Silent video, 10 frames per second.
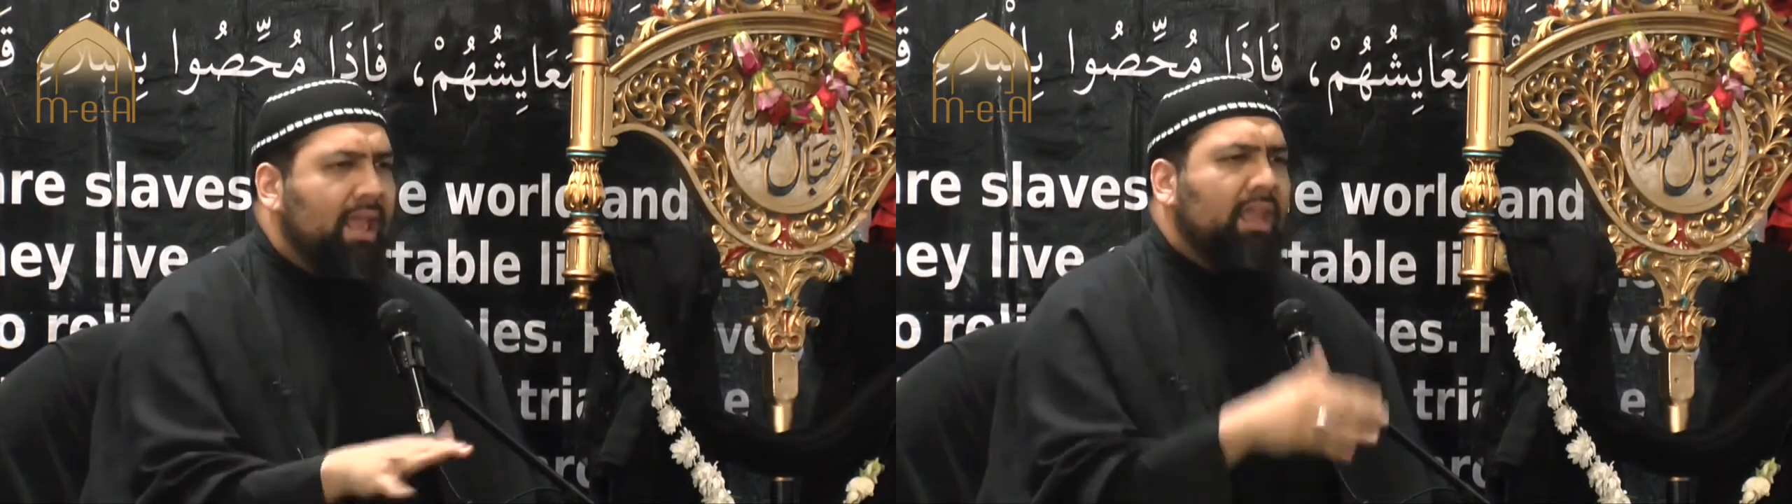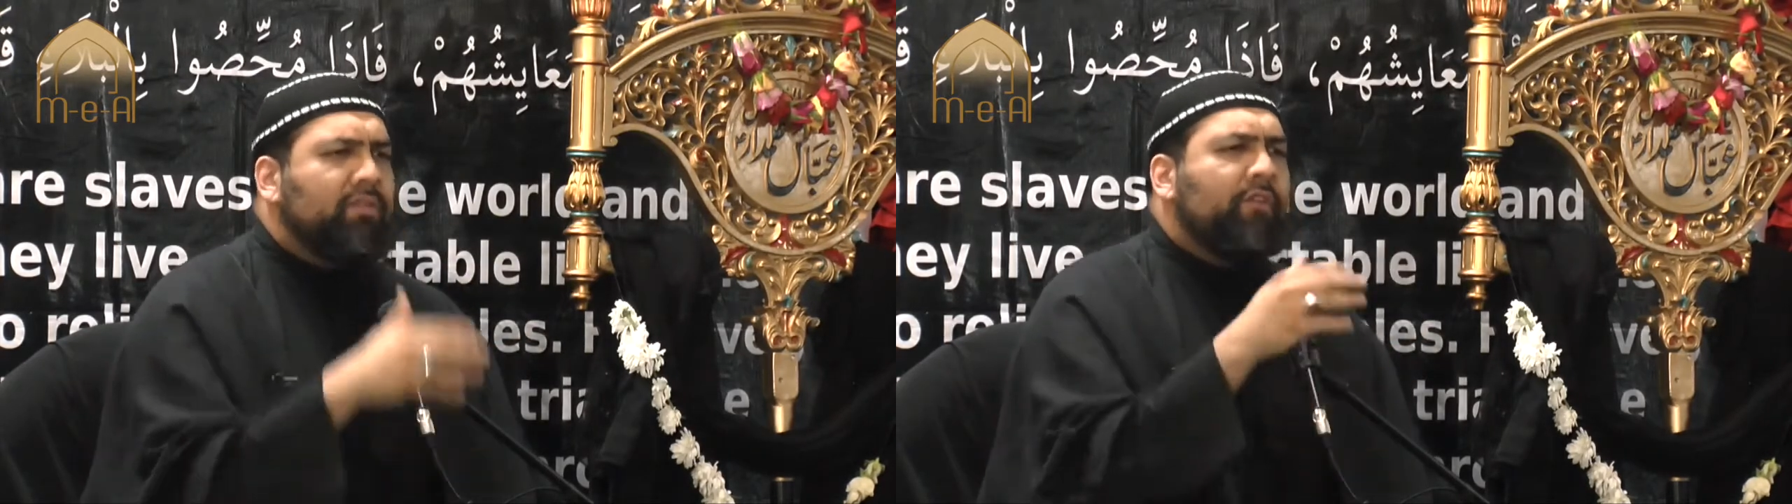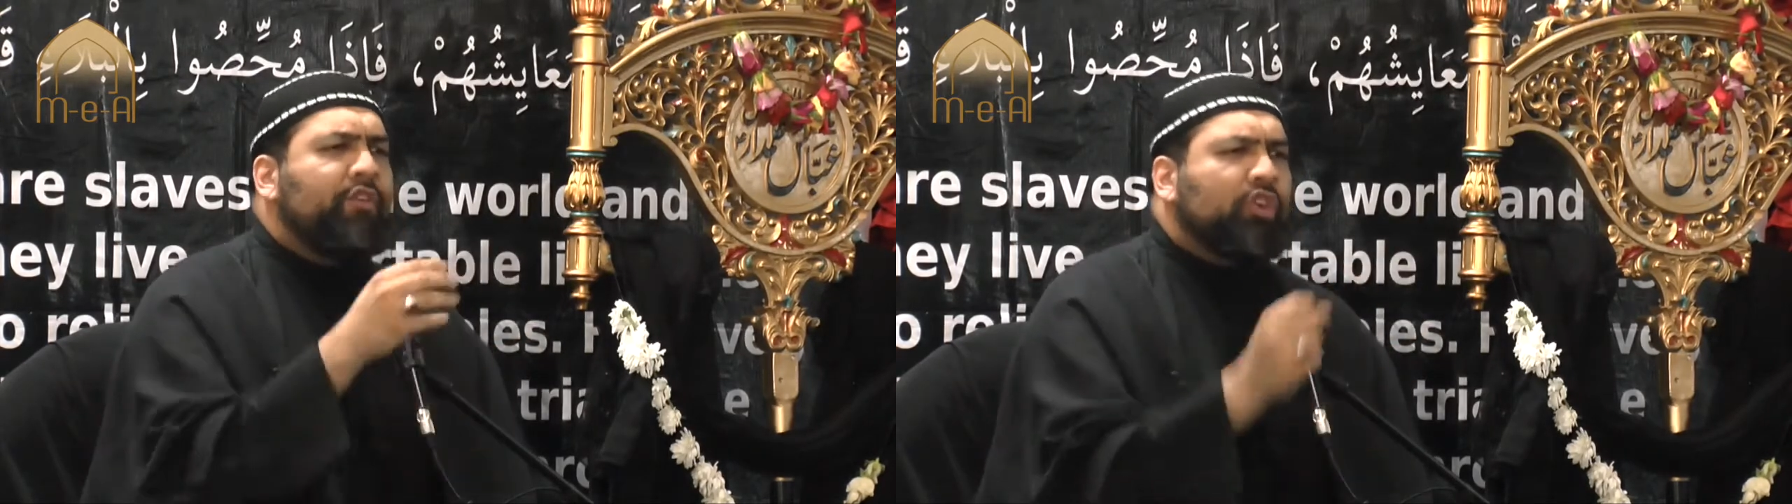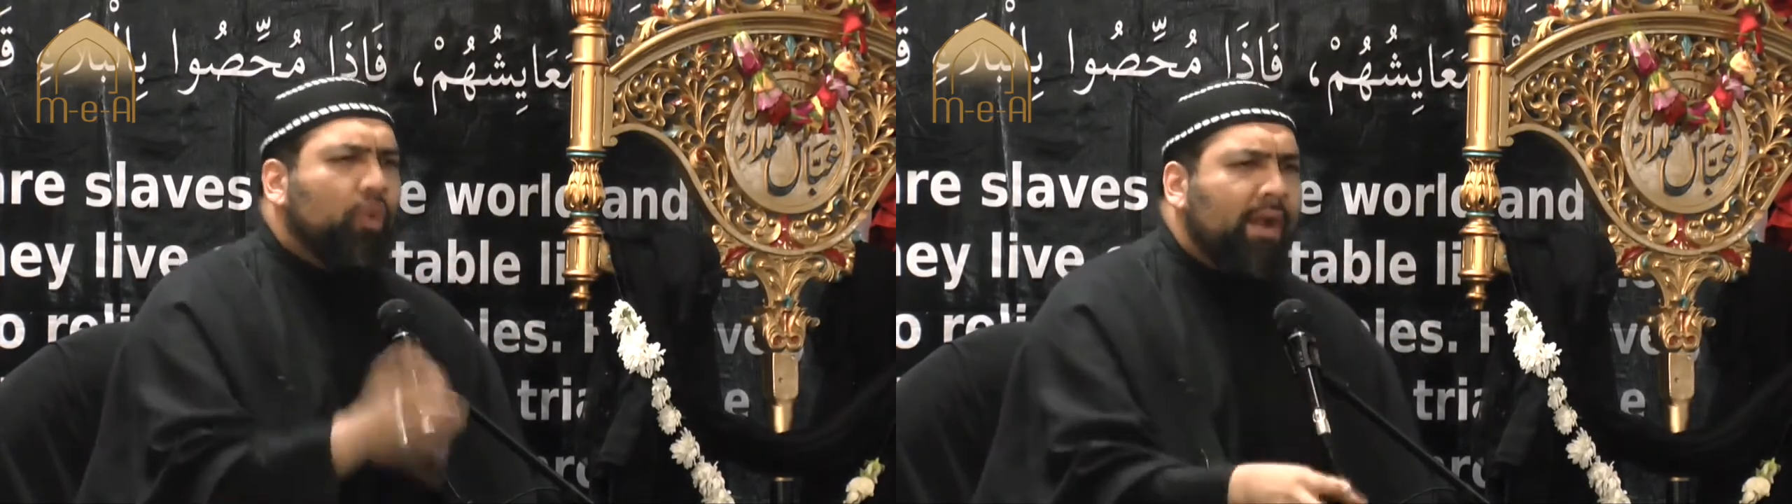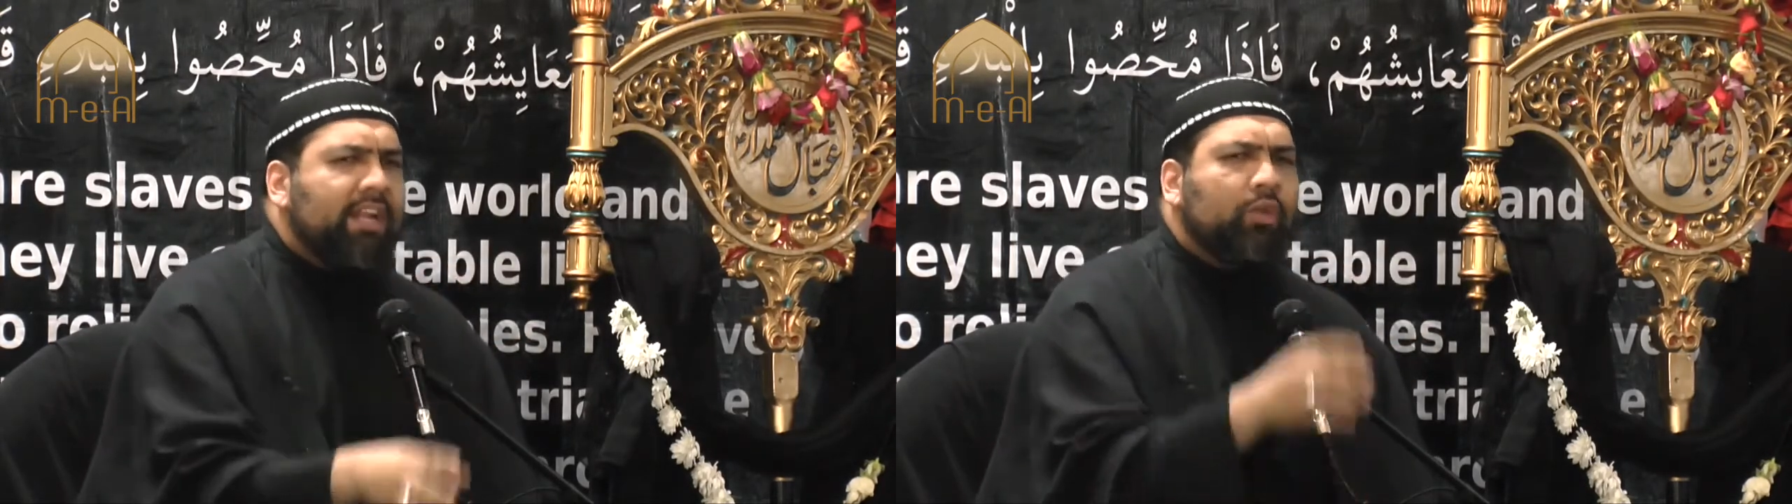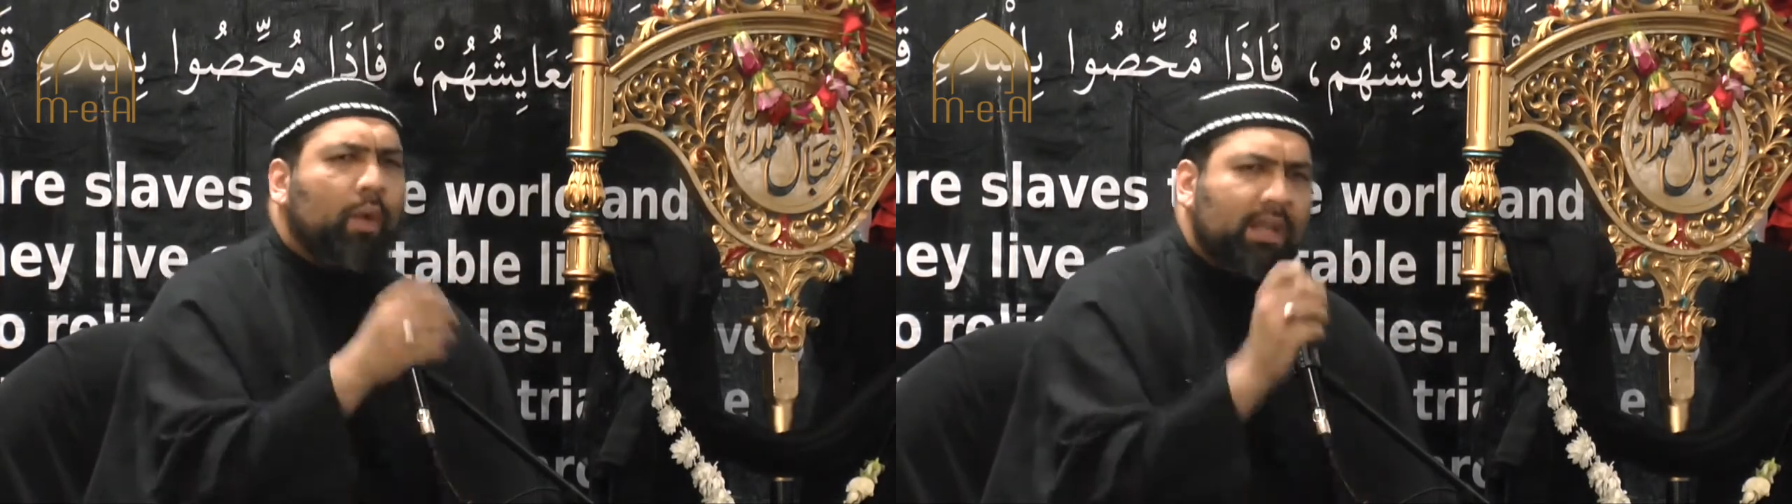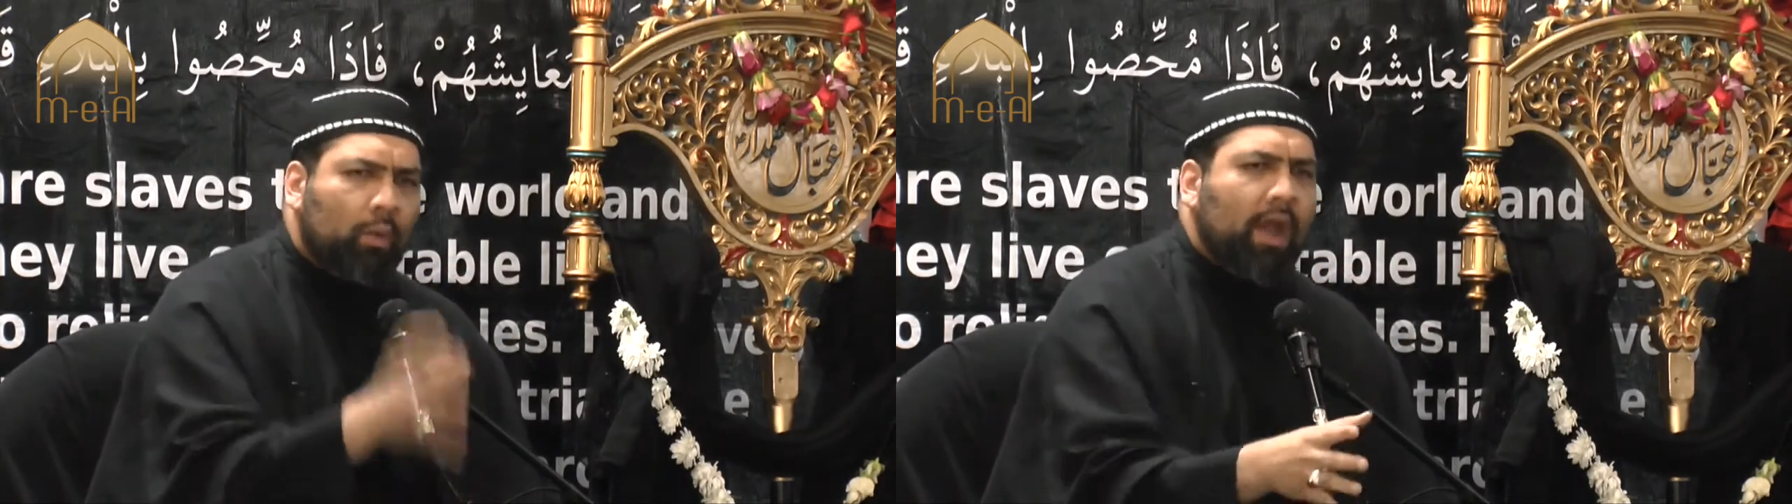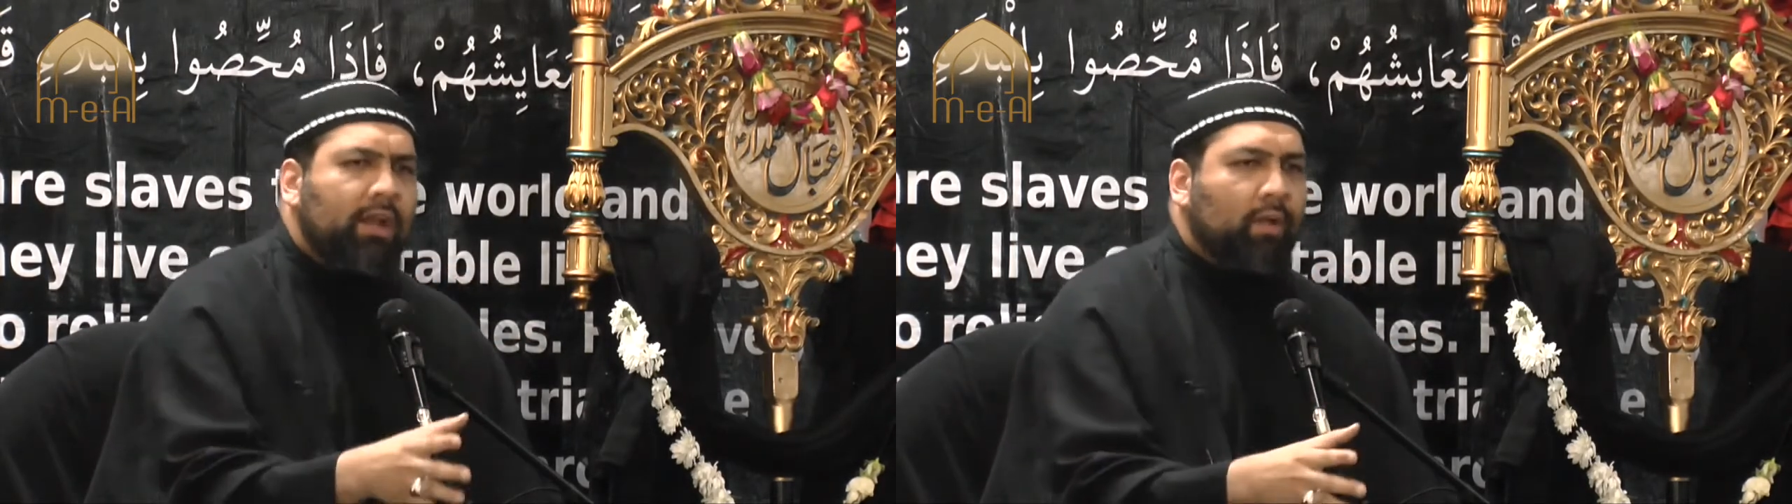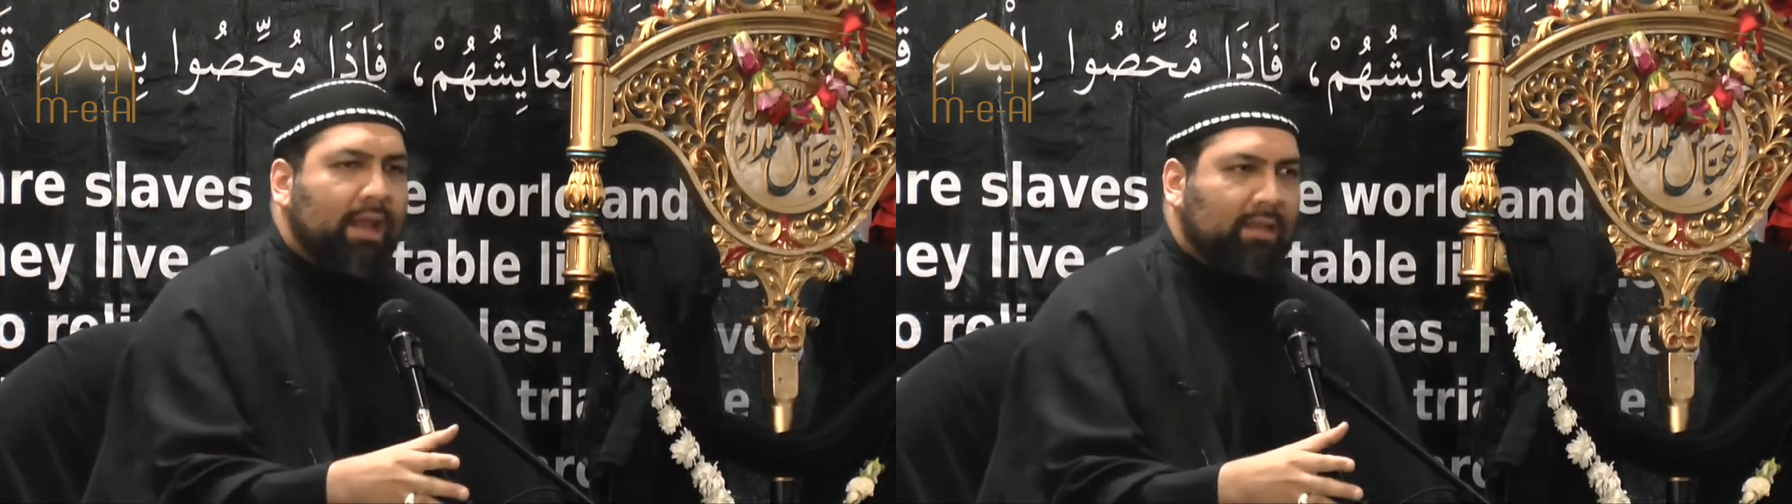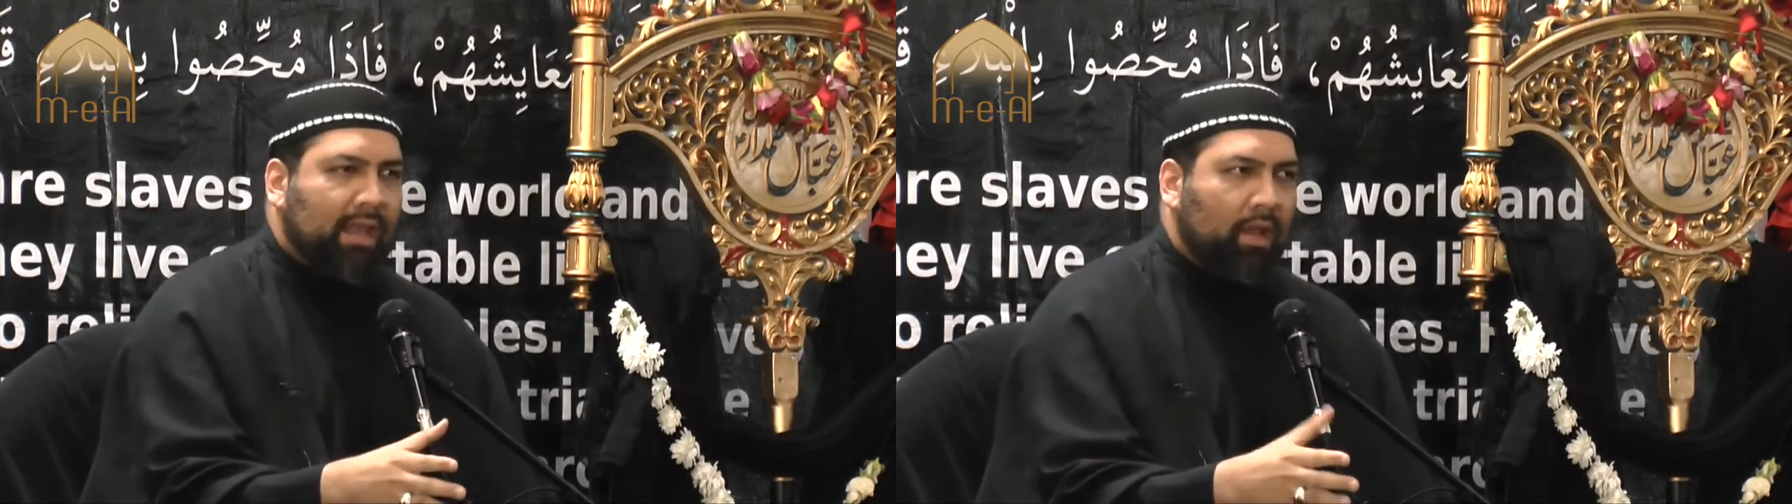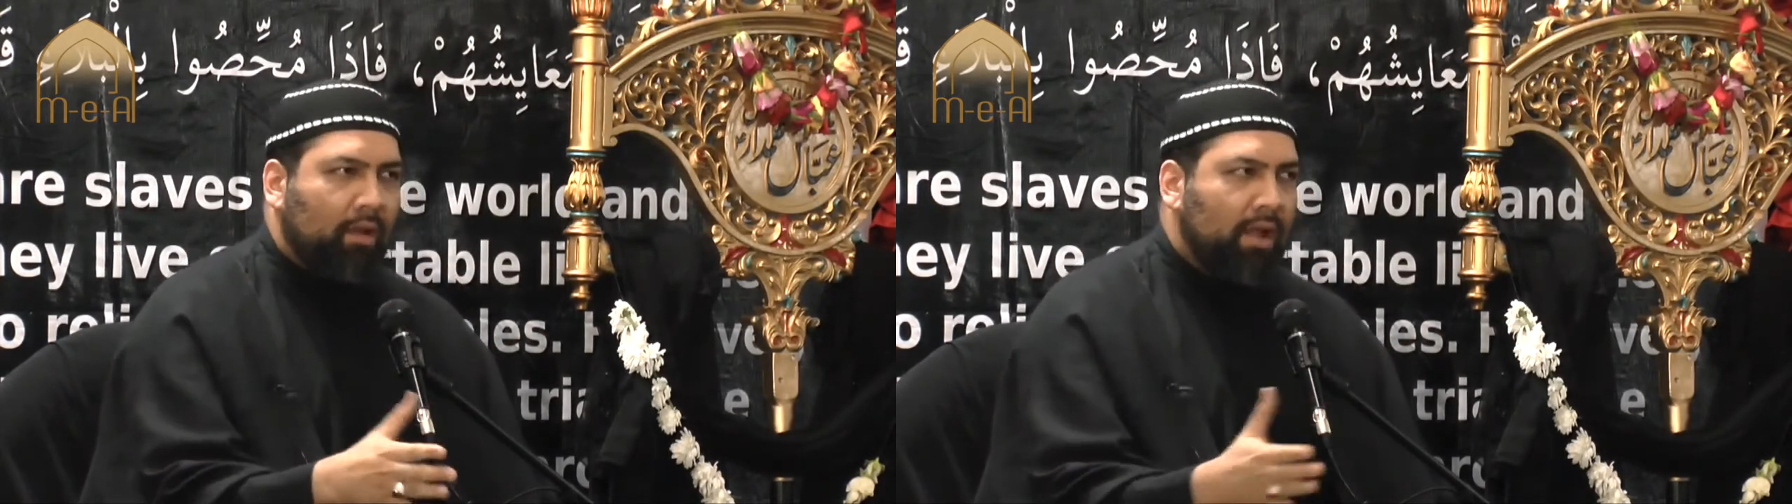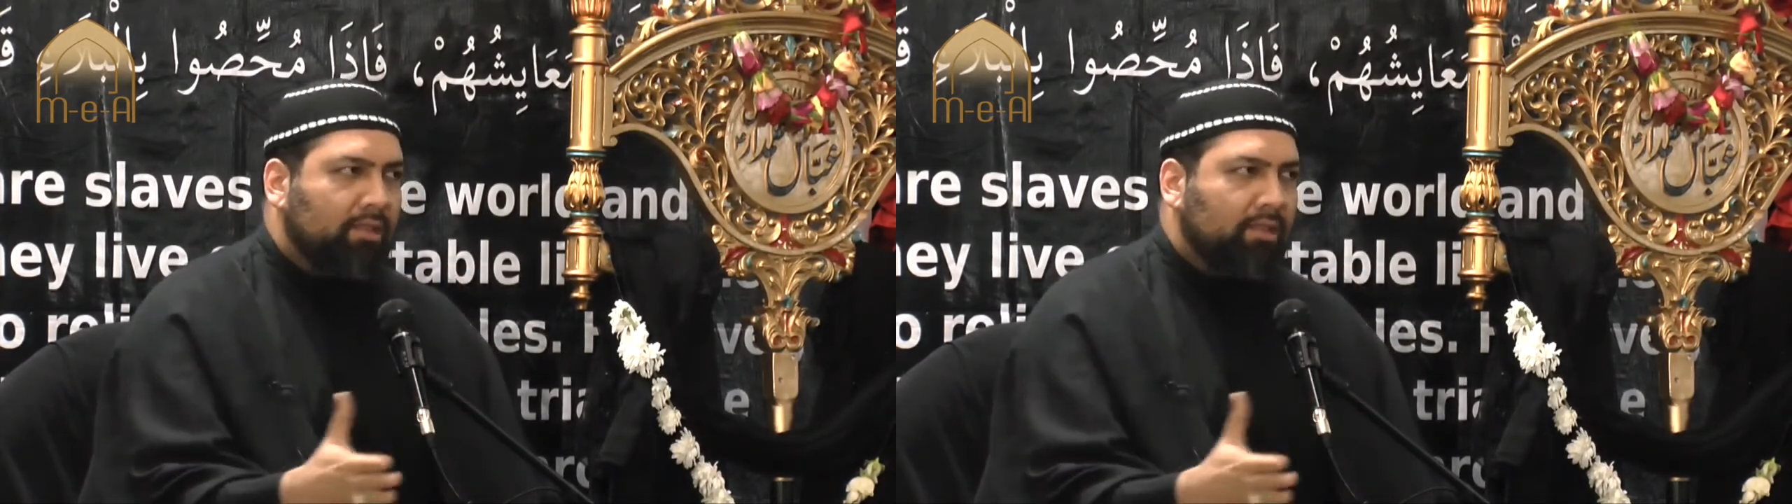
Even if you're 20, 21 right now,